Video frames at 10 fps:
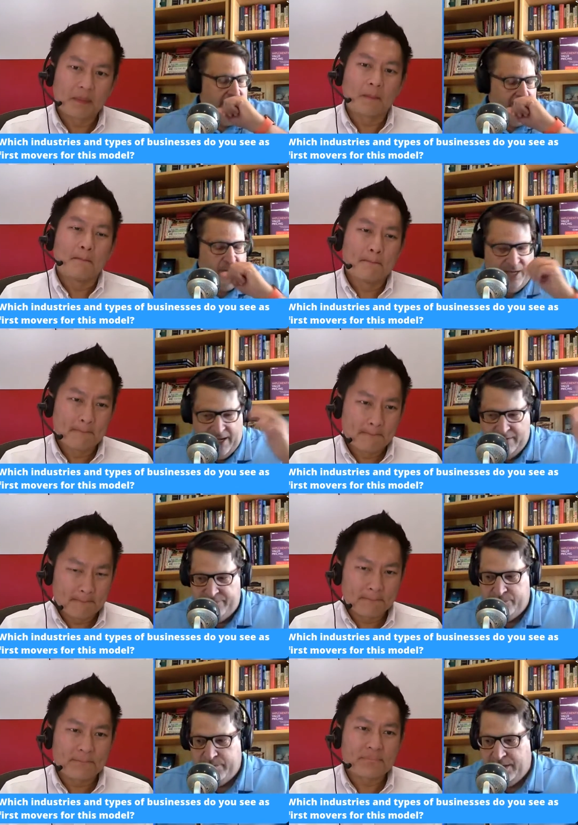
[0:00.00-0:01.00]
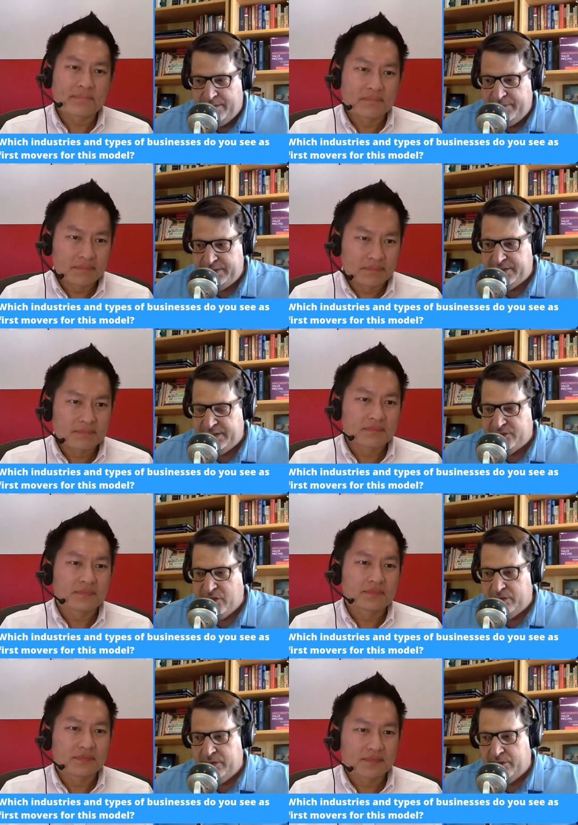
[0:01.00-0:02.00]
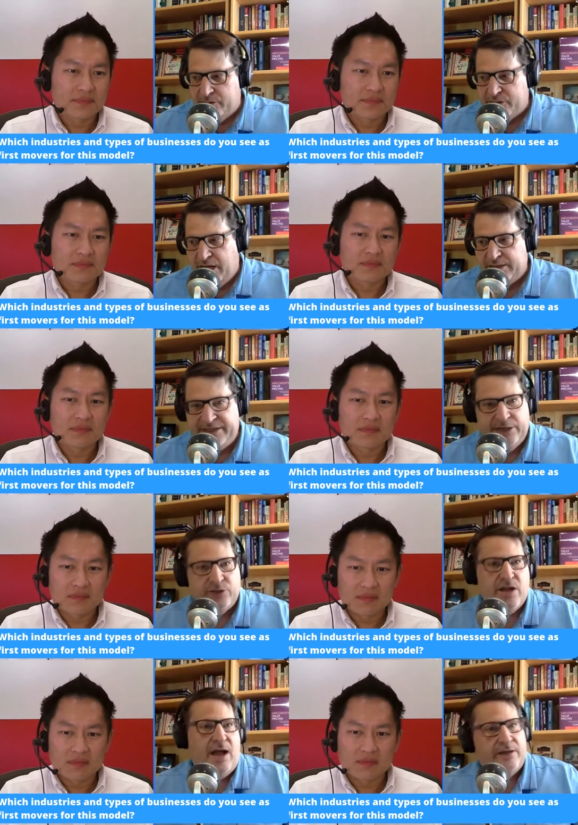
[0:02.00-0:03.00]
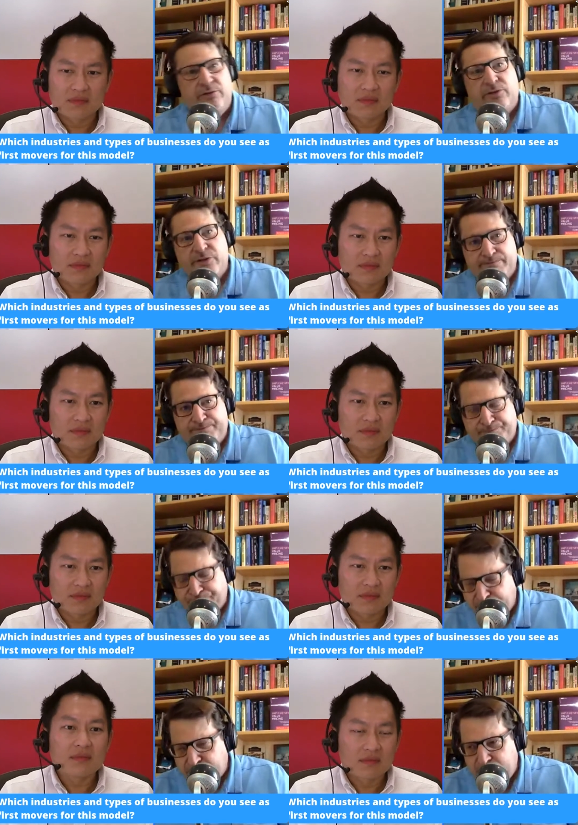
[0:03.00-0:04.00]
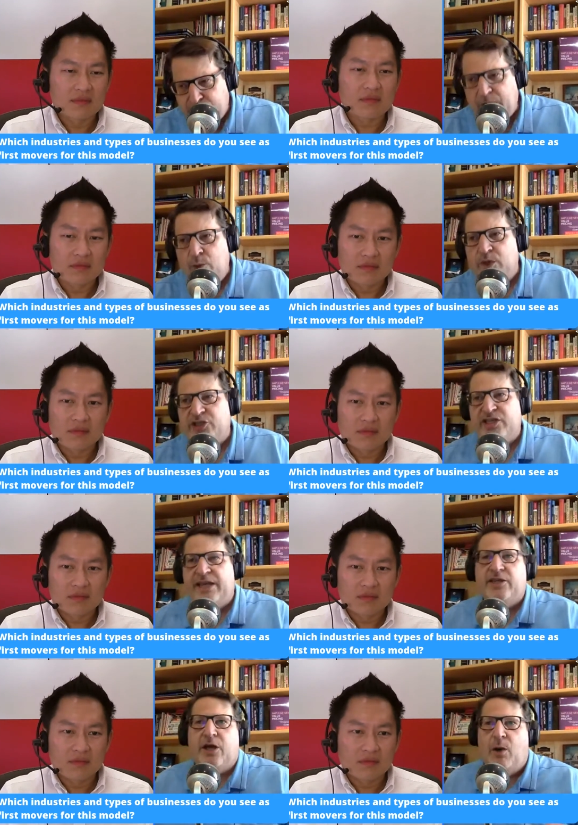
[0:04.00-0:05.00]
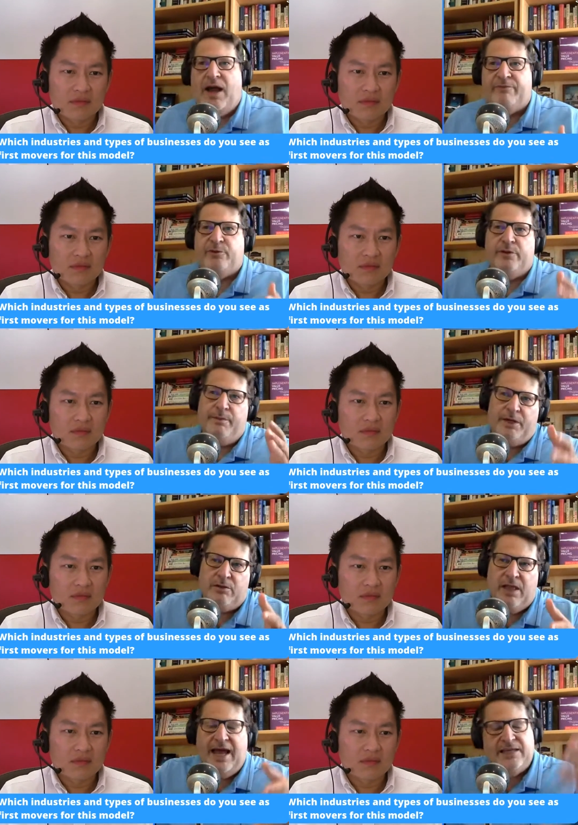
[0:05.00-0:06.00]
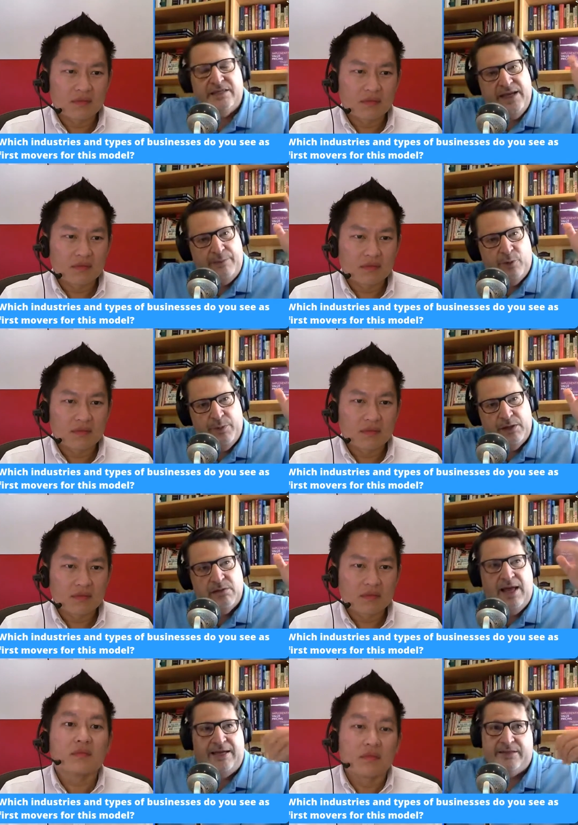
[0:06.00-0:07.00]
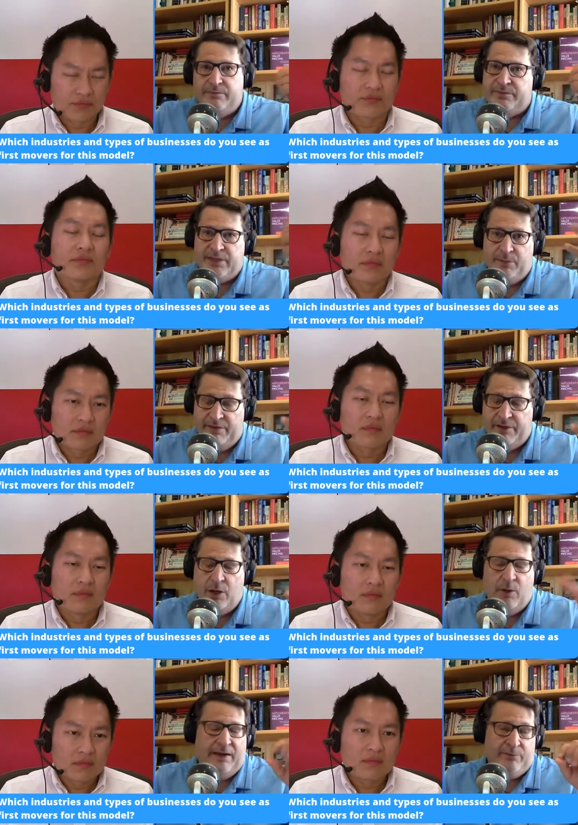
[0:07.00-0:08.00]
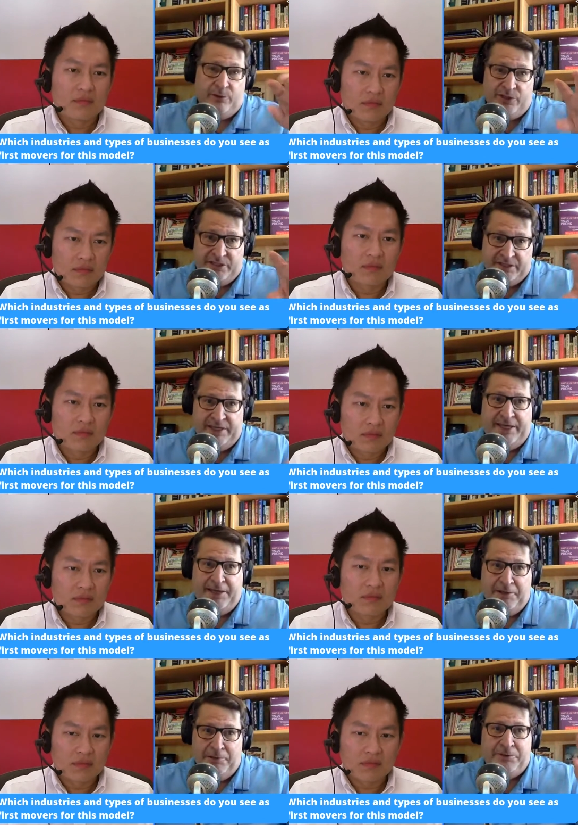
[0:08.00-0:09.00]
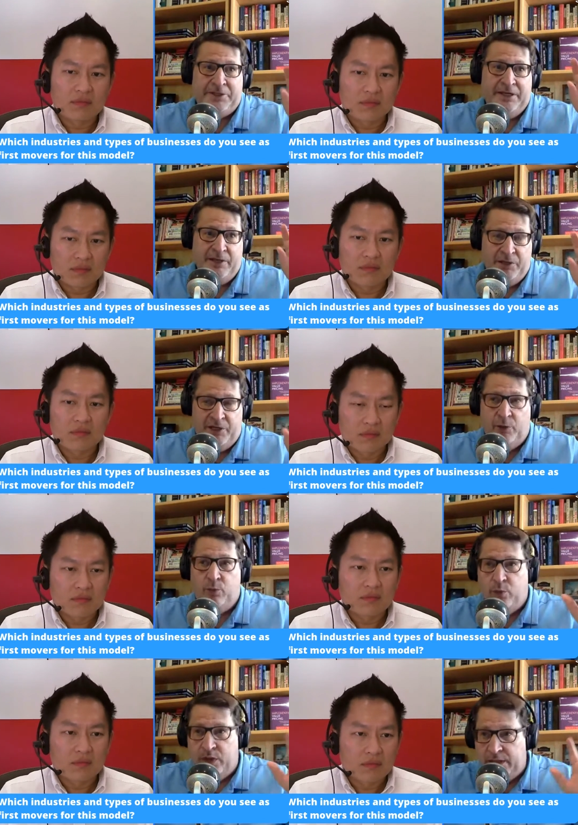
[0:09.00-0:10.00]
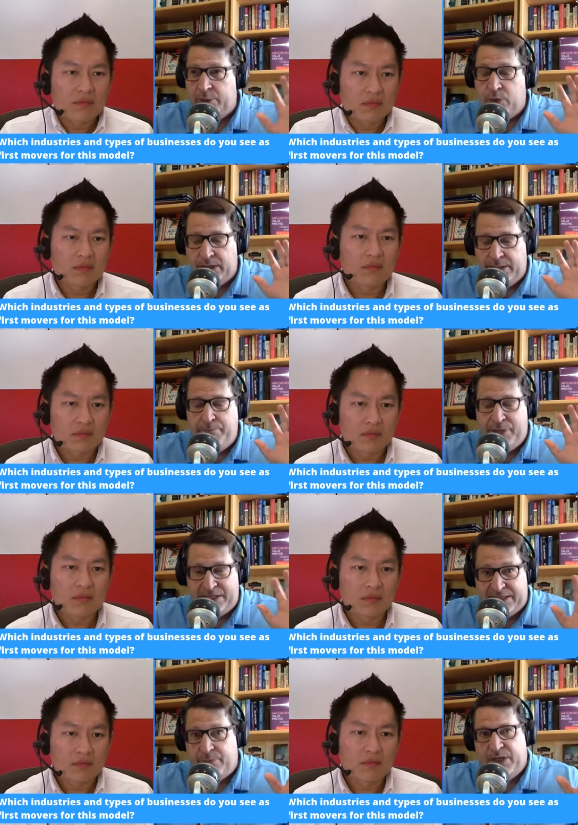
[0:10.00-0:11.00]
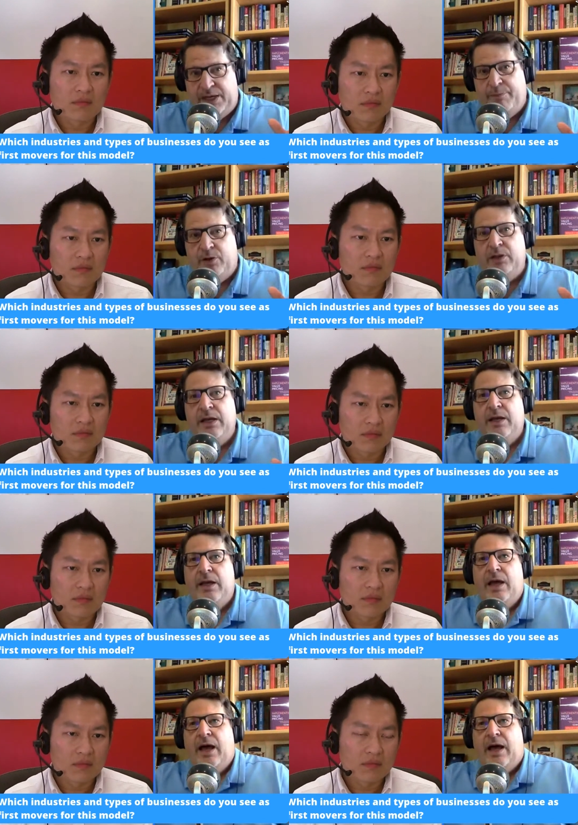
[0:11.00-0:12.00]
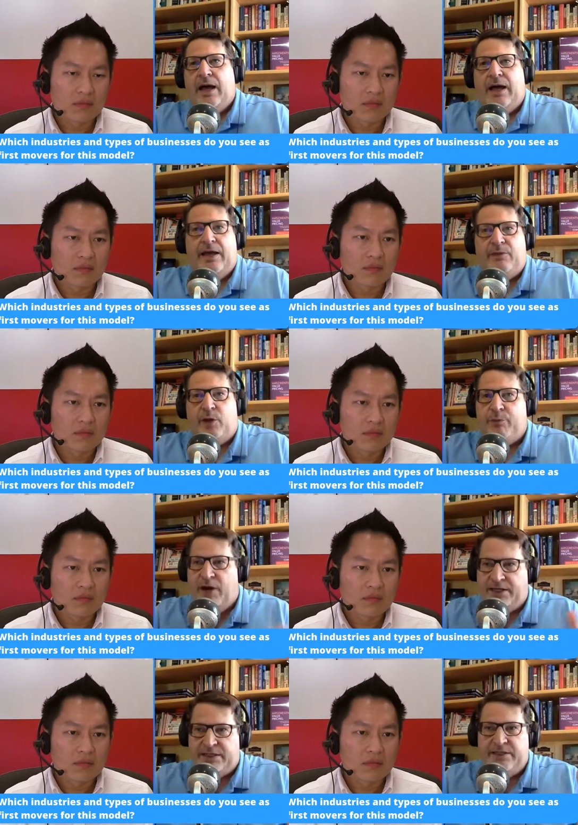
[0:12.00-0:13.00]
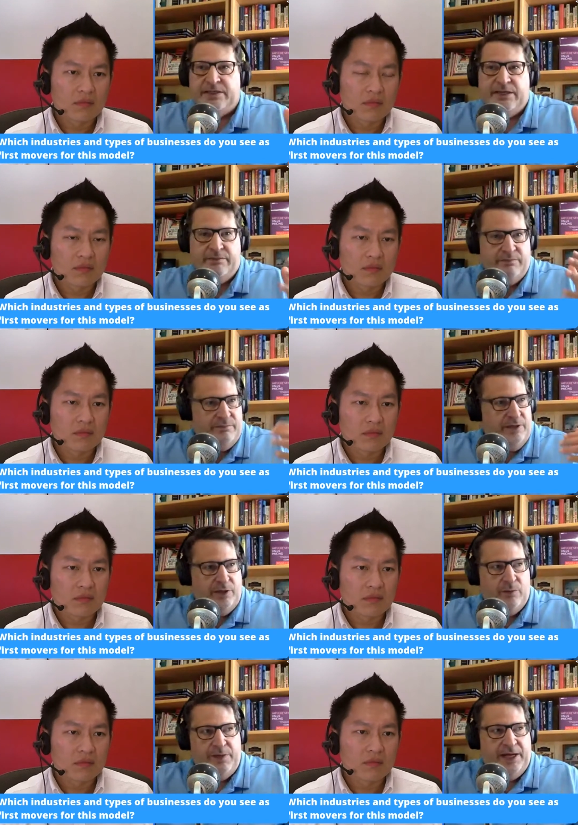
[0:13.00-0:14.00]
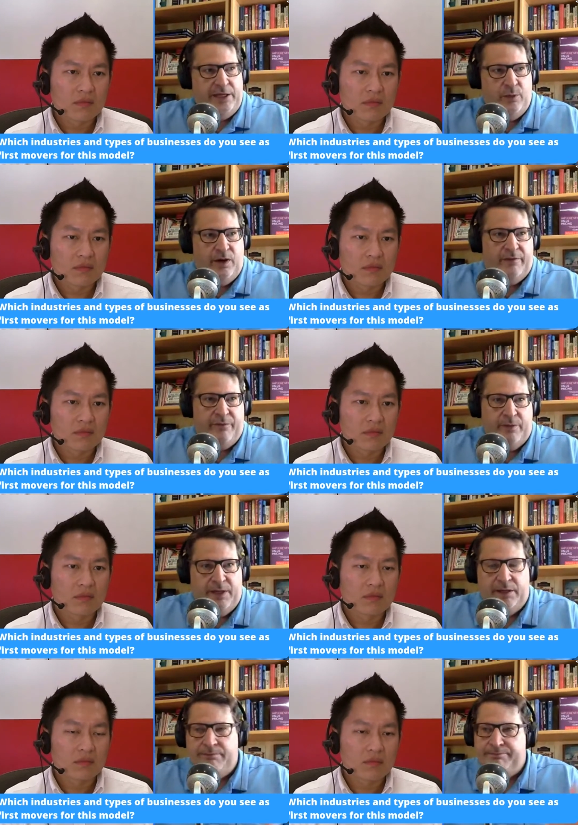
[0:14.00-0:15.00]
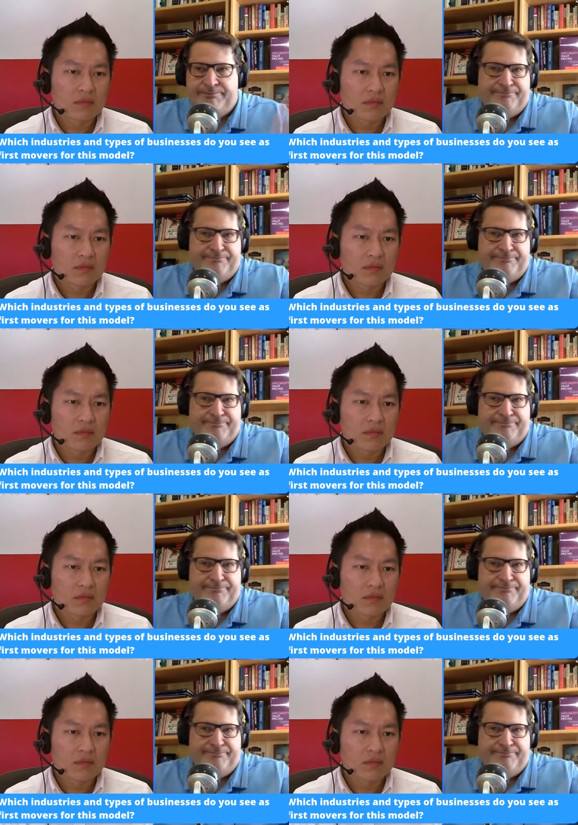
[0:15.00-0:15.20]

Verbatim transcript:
Speaker 1: now we have uh, these things called yeah, there's concierge doctors, which tend to go after the middle class, the upper middle class, and some even go after just CEOs, you know, really, really busy people. Uh, and their prices can, you know, be anywhere from a,